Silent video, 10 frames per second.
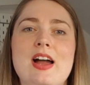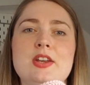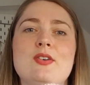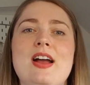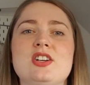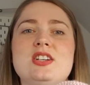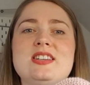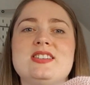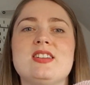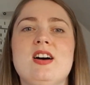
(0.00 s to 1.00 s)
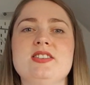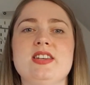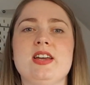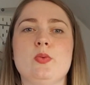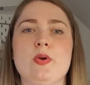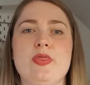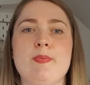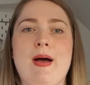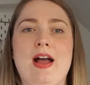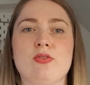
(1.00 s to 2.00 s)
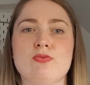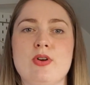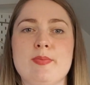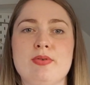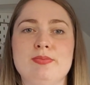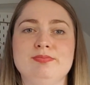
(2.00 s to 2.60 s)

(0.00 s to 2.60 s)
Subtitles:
and you're actually starting with the back rib.